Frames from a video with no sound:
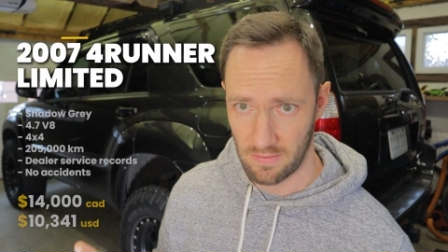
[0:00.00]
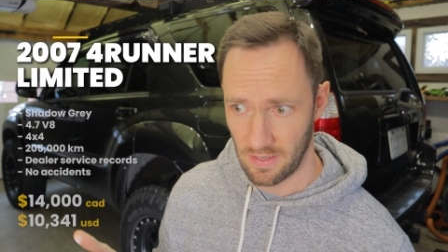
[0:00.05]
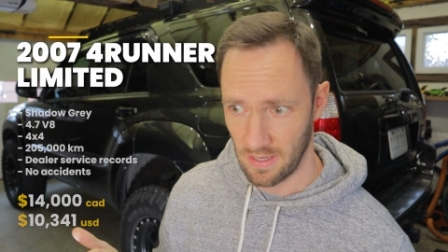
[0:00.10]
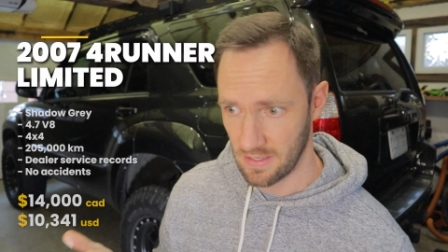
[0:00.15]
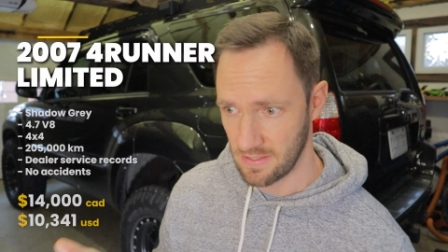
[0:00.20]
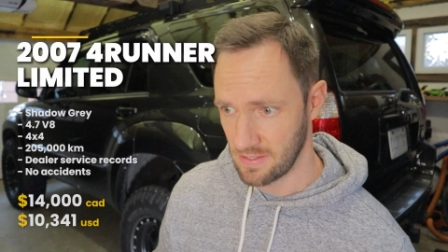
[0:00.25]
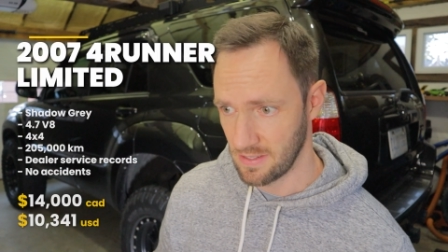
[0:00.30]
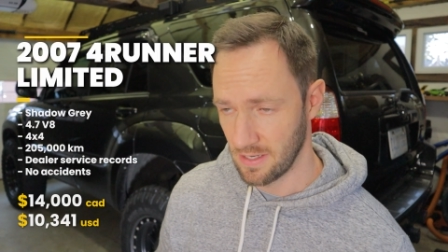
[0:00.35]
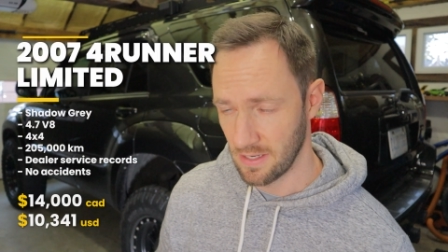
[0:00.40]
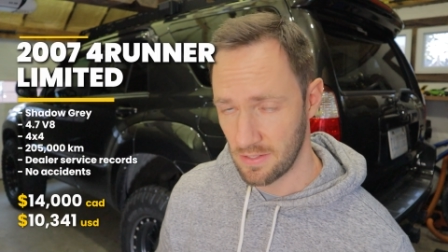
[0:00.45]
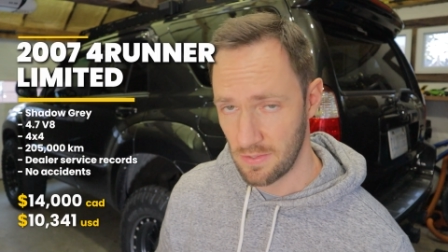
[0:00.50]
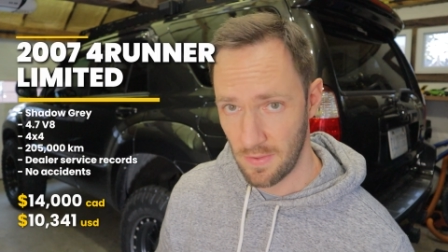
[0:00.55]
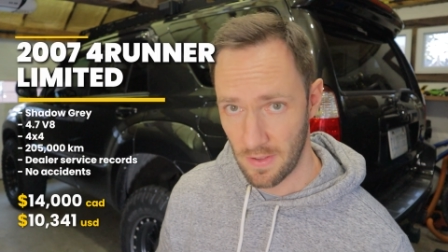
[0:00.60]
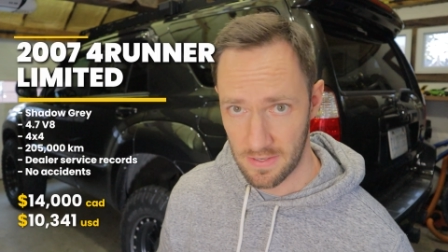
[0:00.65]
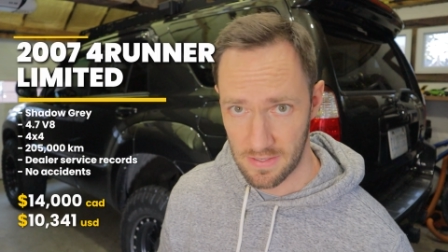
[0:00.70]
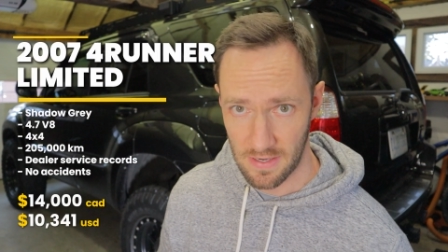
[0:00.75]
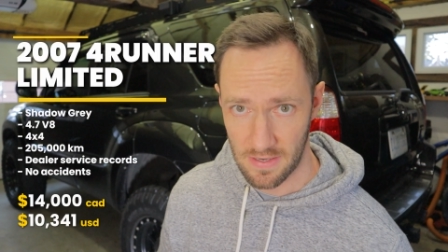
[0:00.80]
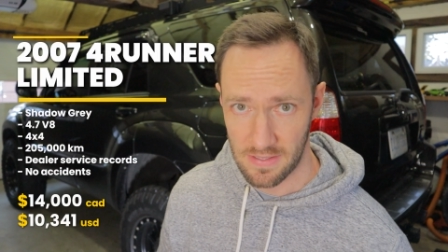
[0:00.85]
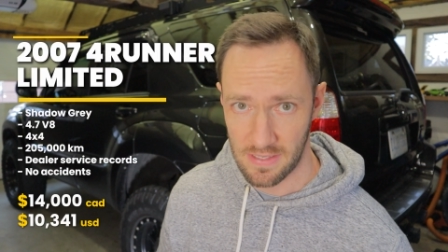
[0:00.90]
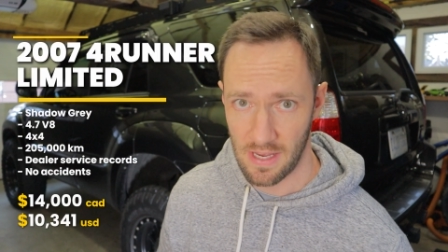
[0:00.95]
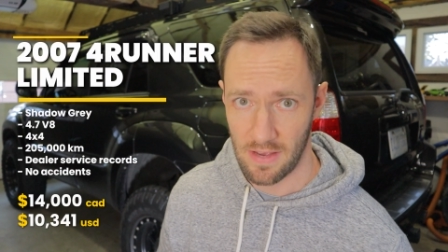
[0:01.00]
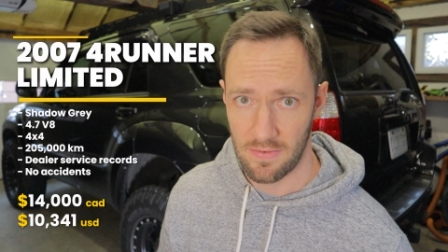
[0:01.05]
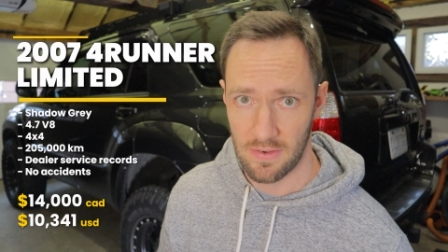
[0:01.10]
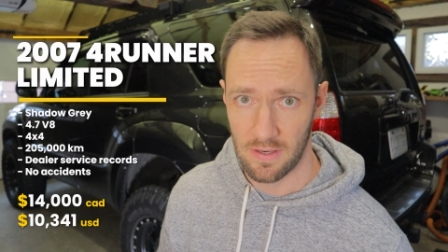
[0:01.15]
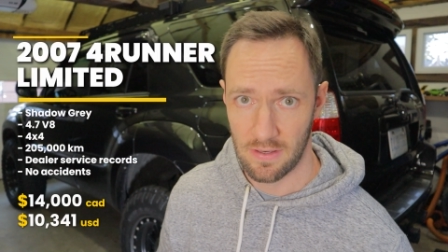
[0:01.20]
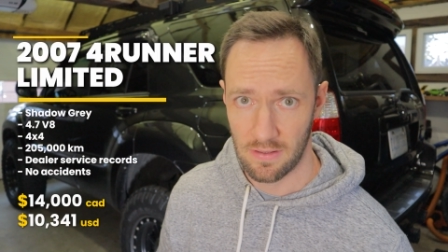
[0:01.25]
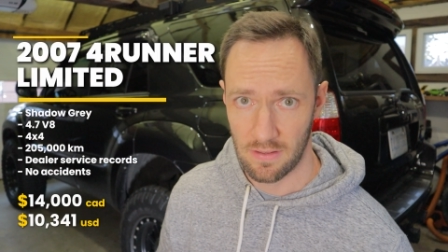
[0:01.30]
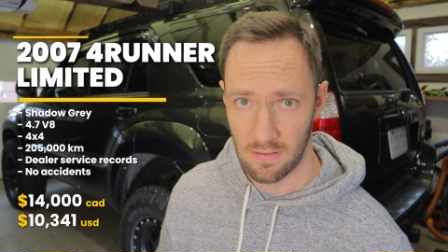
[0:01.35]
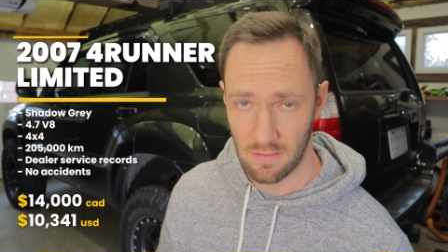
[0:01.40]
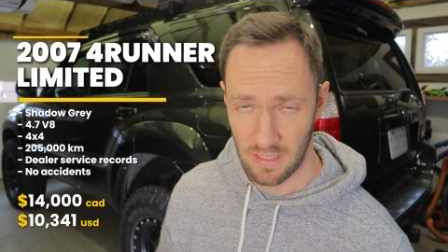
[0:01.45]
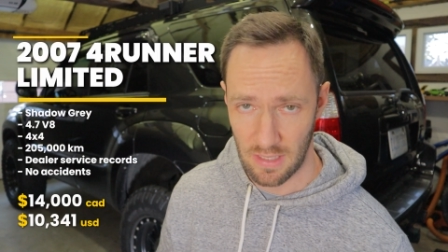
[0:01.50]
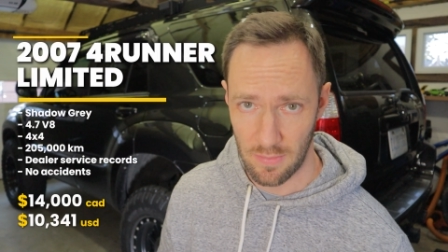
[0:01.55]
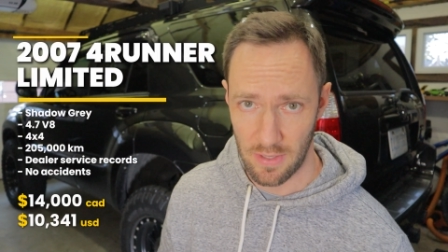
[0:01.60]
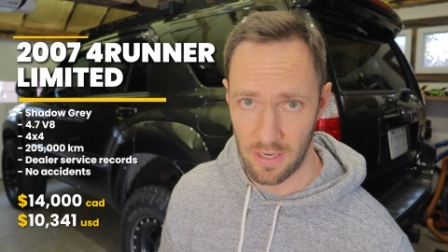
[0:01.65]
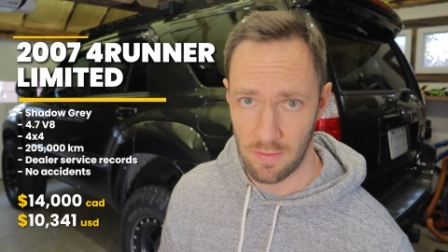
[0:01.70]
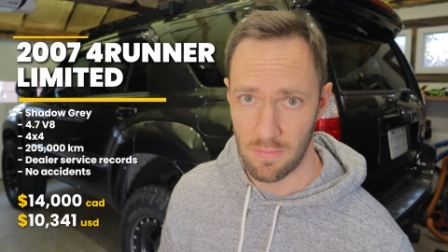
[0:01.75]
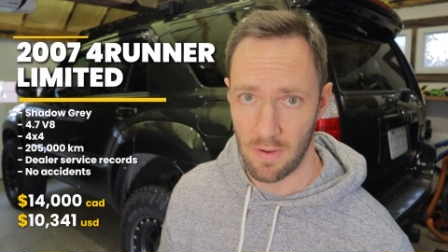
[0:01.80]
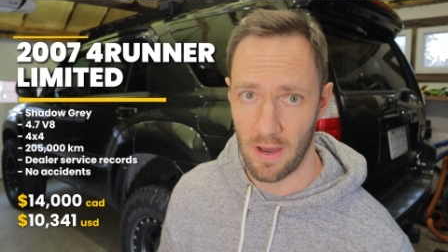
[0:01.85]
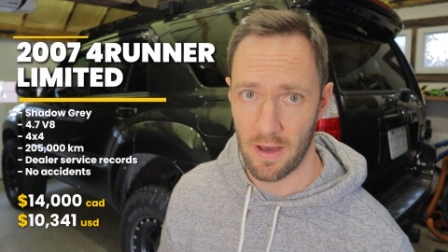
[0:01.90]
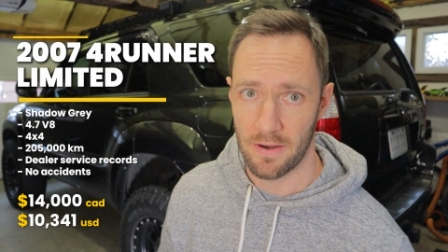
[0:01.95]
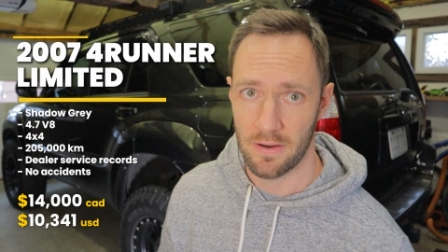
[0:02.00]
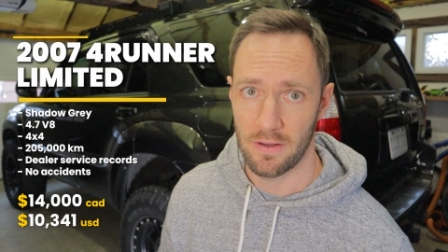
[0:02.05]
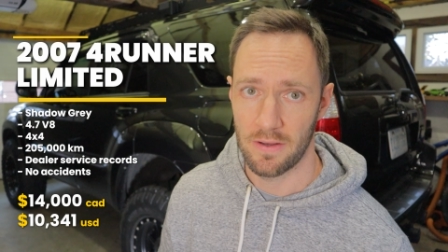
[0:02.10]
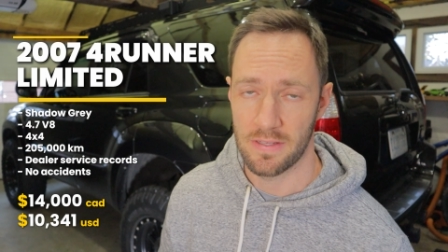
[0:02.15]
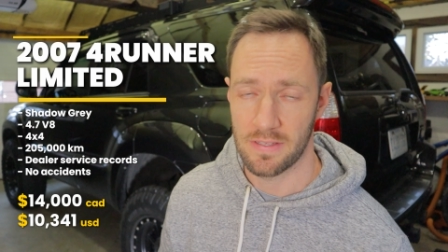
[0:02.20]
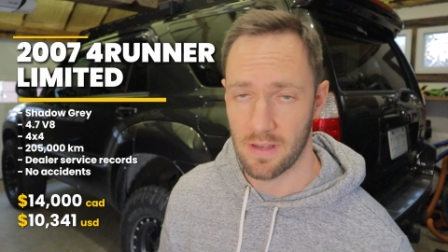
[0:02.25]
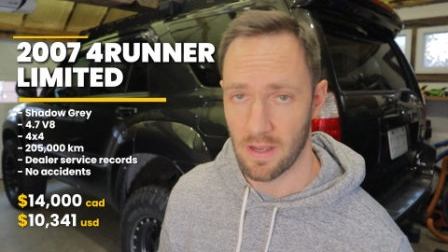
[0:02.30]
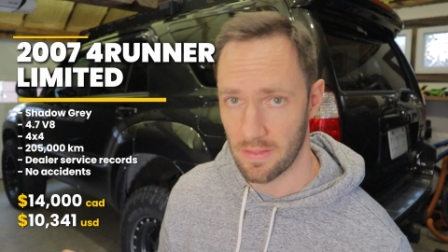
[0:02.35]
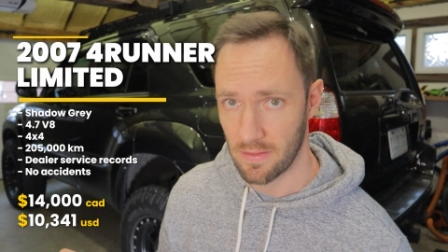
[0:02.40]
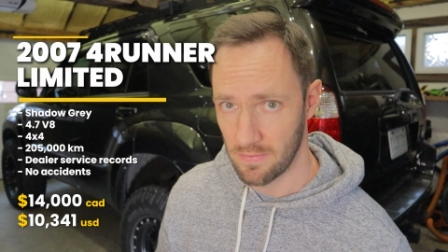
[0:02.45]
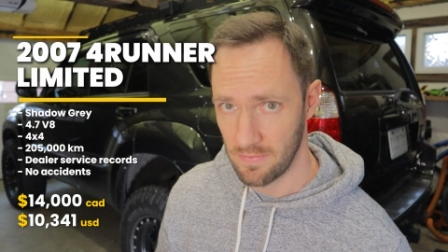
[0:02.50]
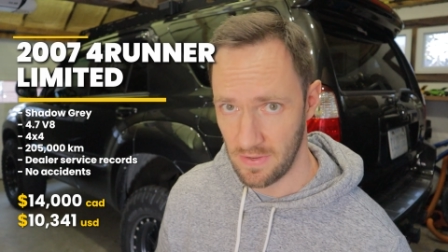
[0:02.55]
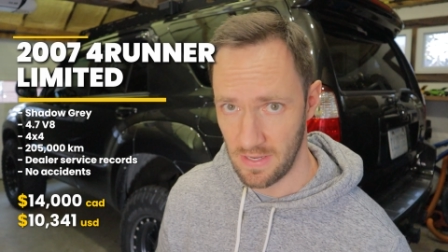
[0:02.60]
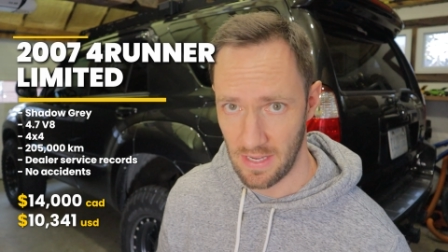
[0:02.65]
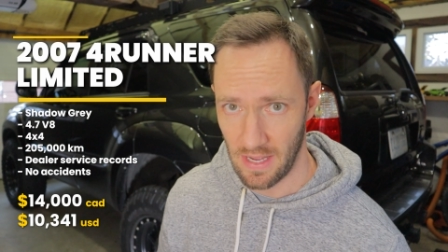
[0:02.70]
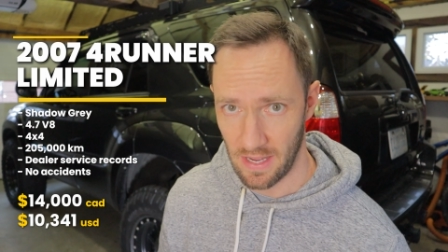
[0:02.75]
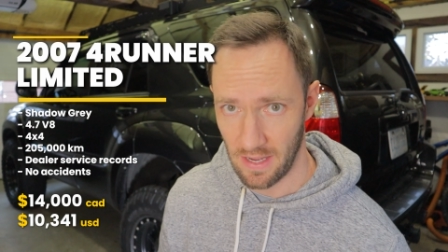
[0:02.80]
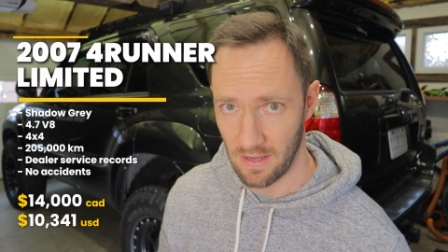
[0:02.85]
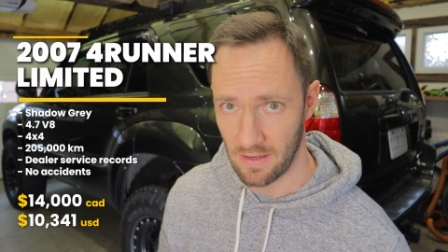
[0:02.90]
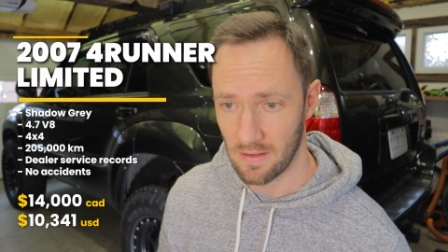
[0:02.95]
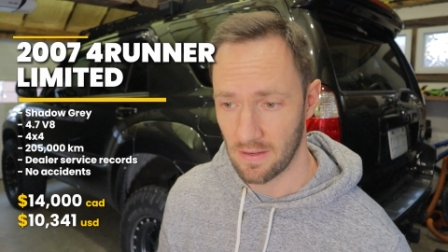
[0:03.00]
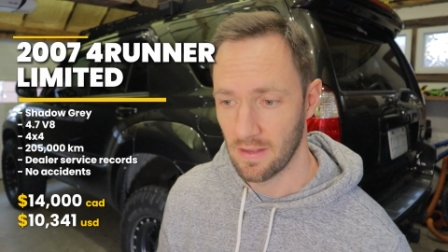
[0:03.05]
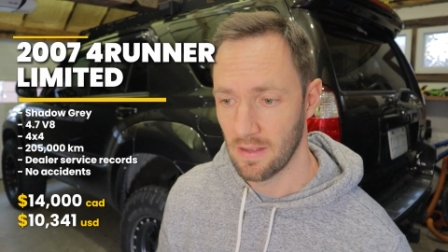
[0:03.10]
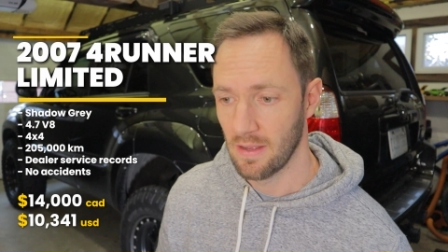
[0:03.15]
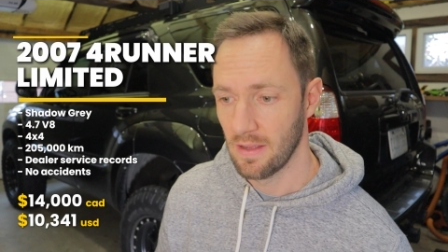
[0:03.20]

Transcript: It's a 2007 limited model, it's got the V8,